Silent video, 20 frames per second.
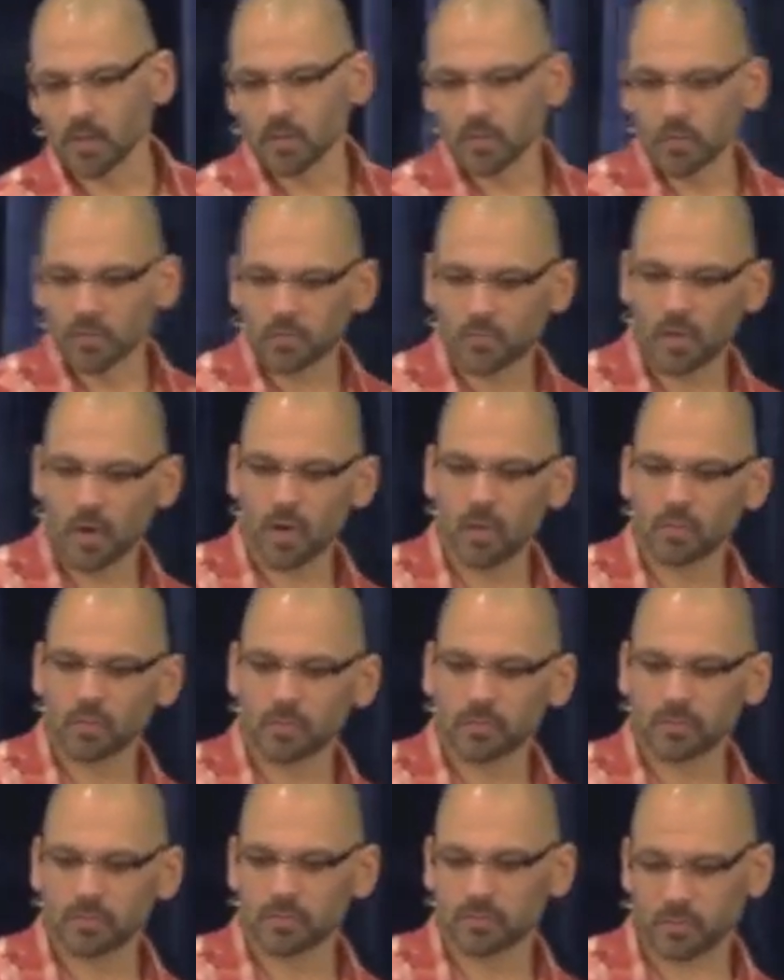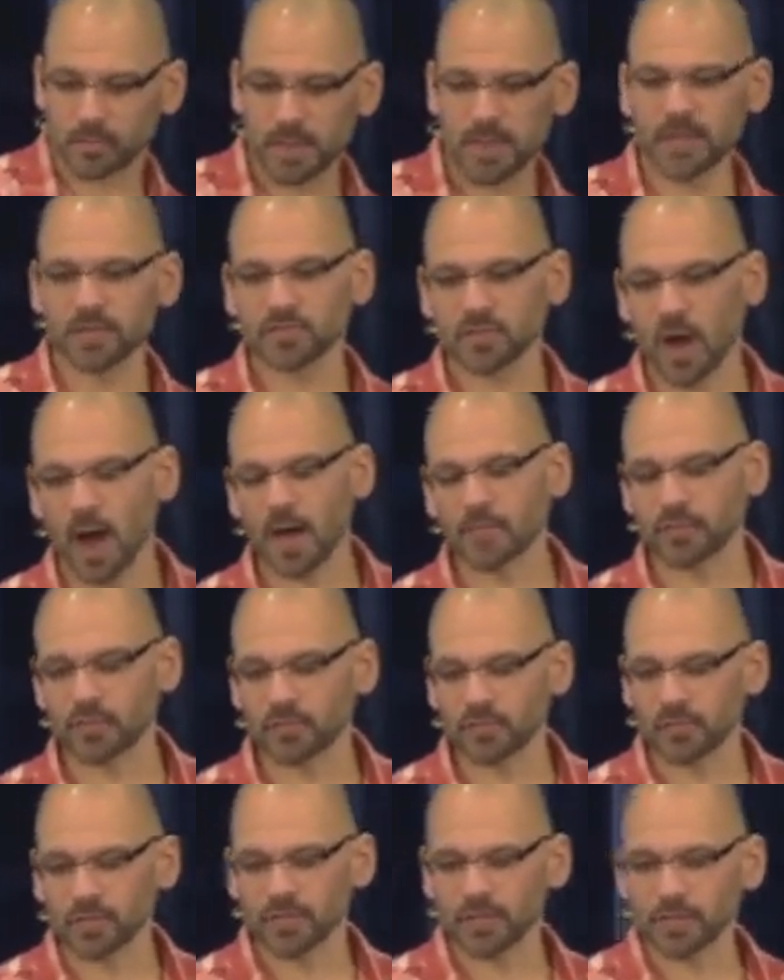So speech
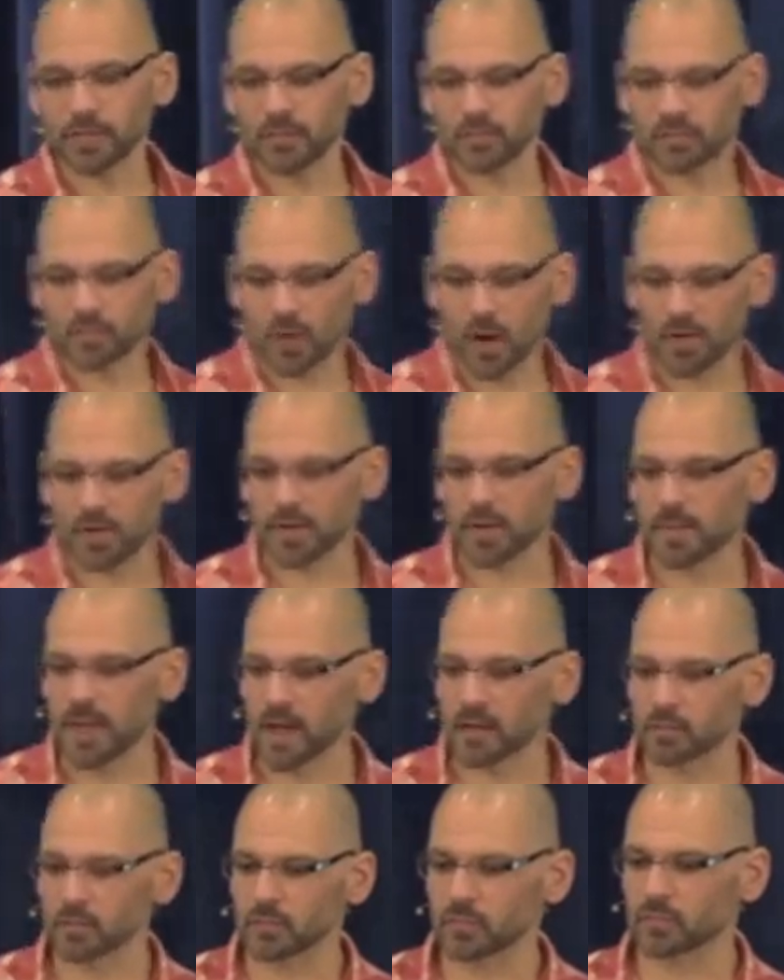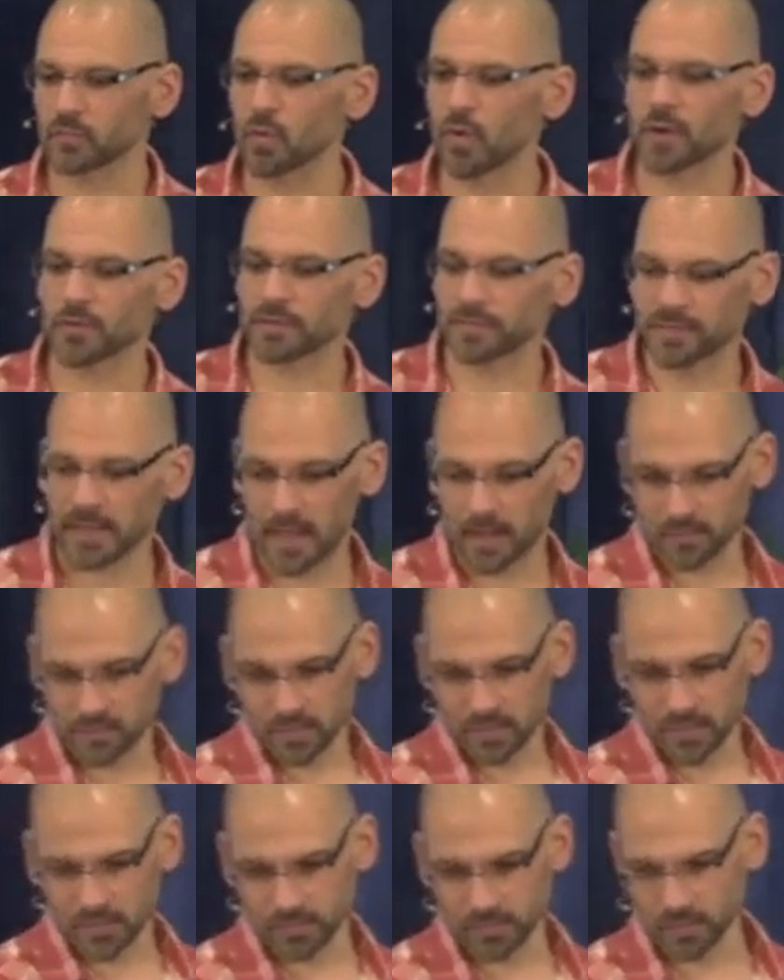obviously started about 200,000
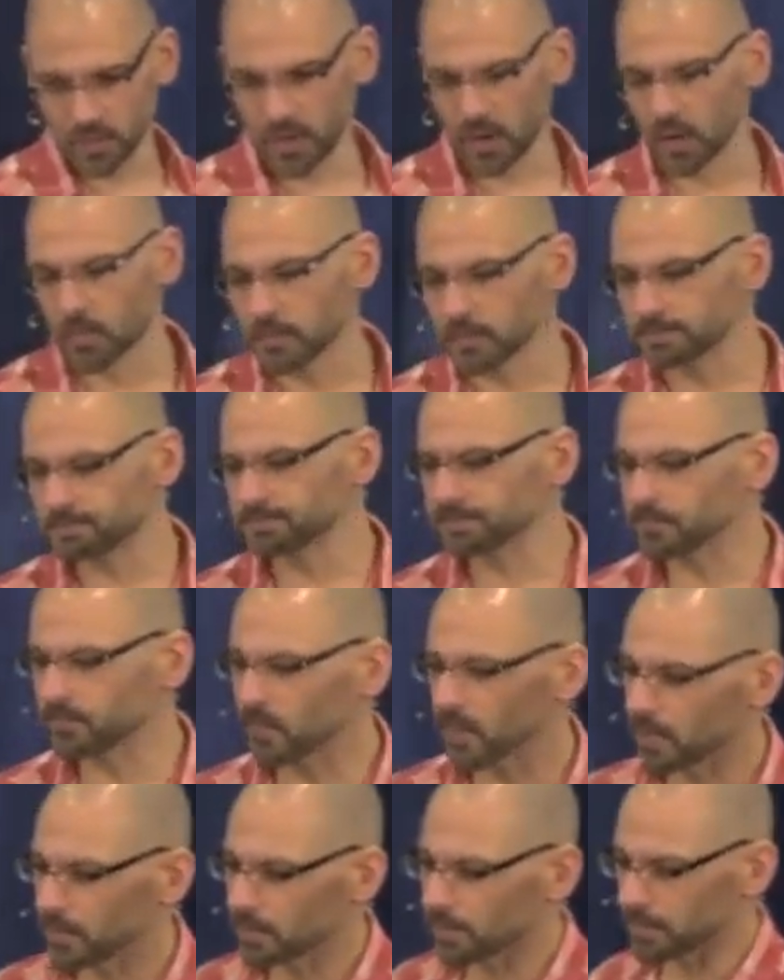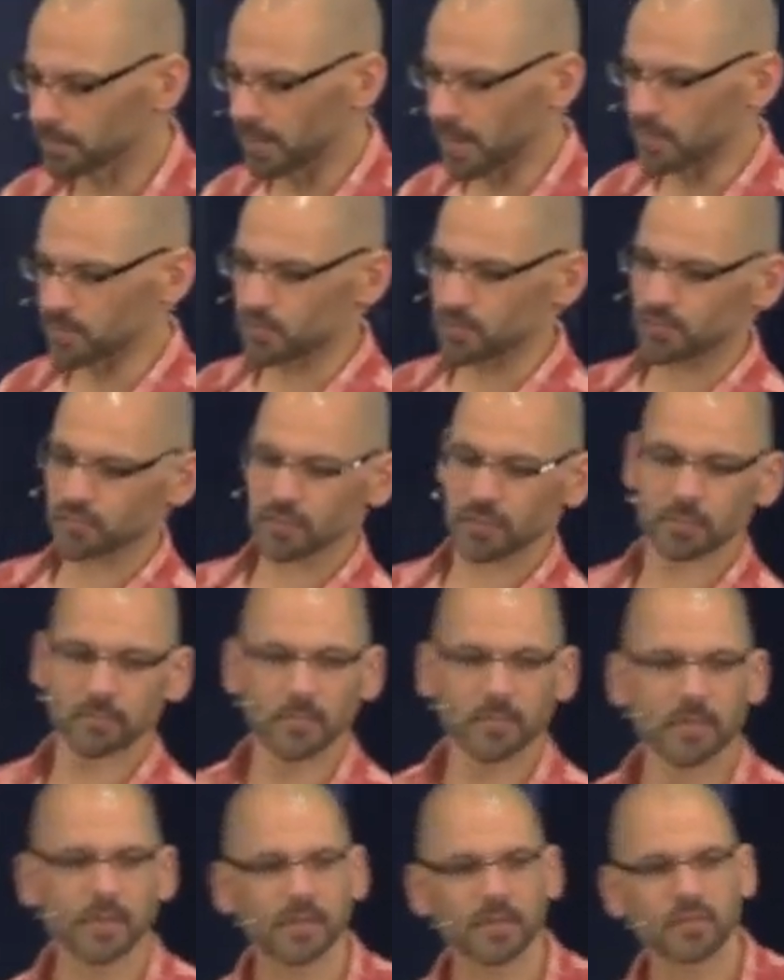years ago. Guys used to
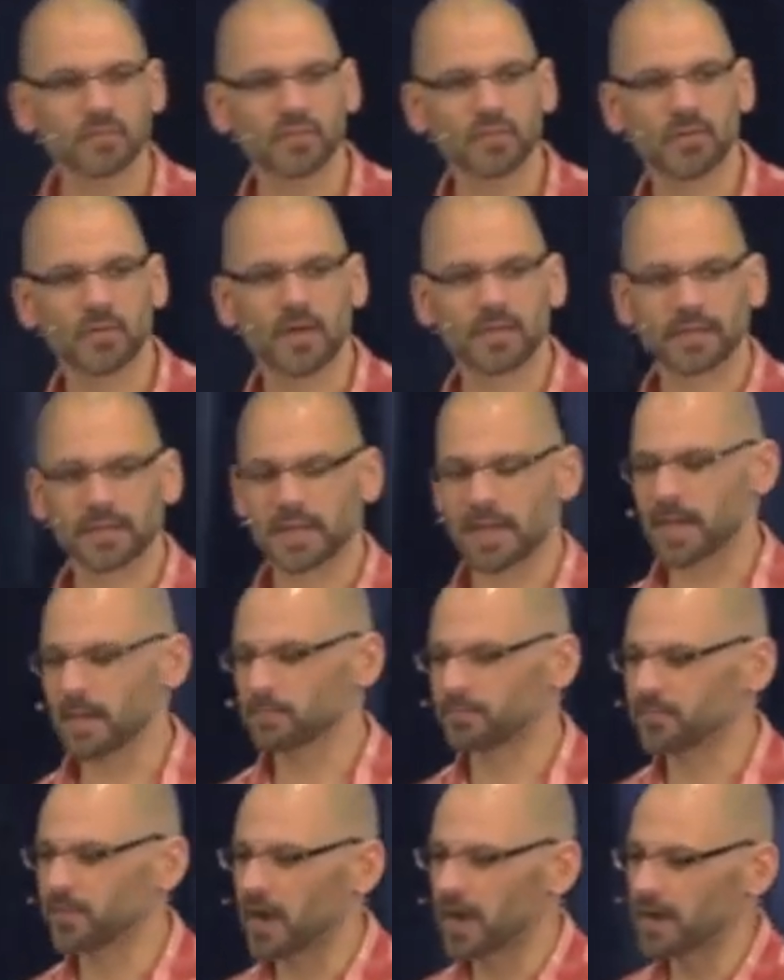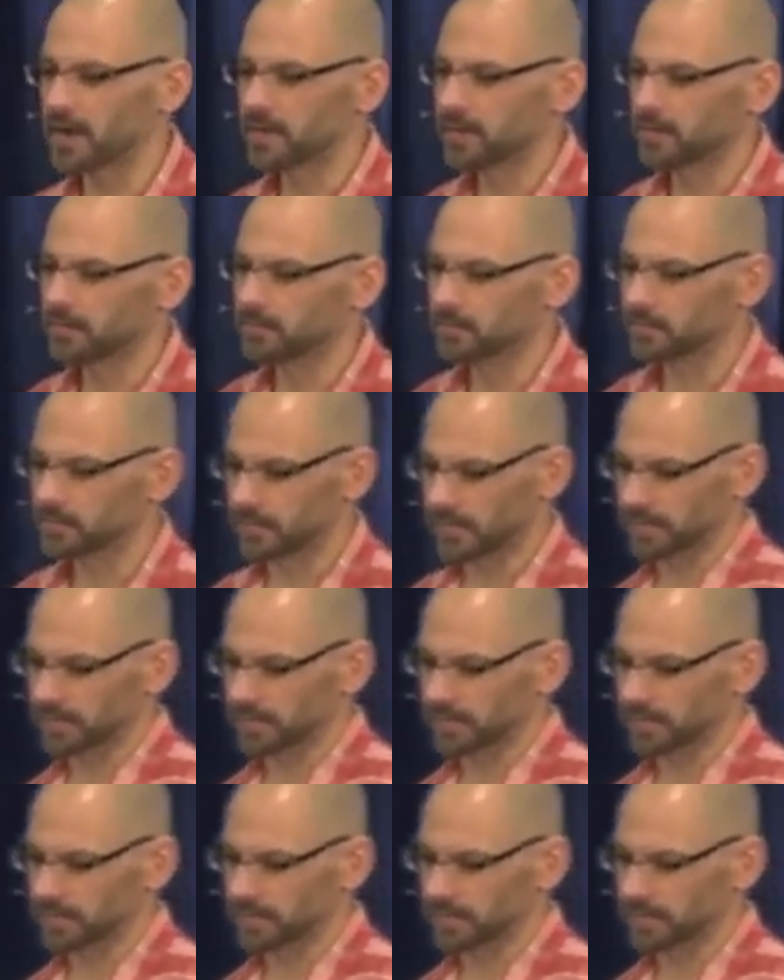sit around the campfire, and like